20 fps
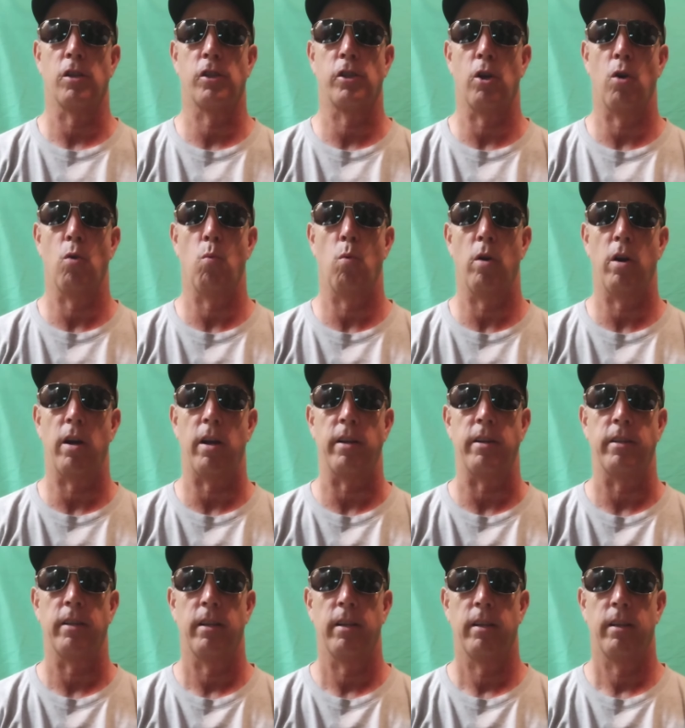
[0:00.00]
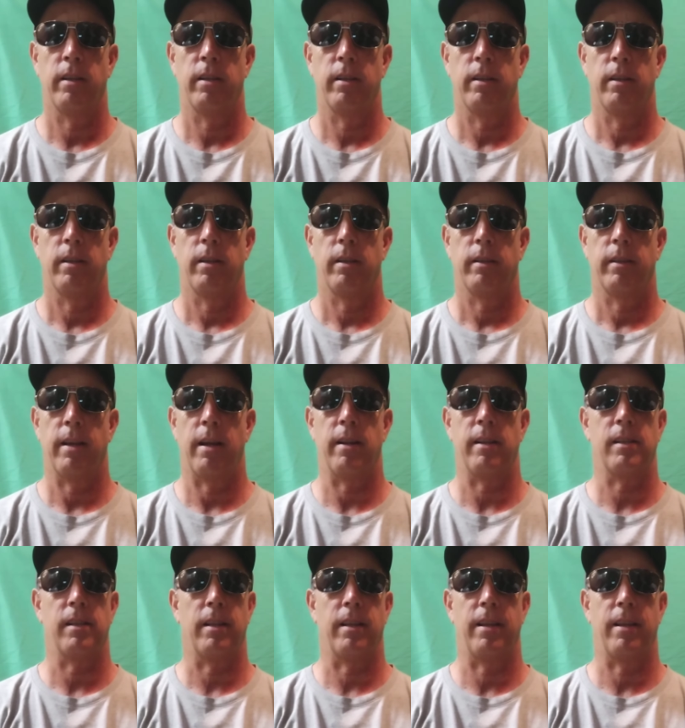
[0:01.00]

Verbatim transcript: So what? That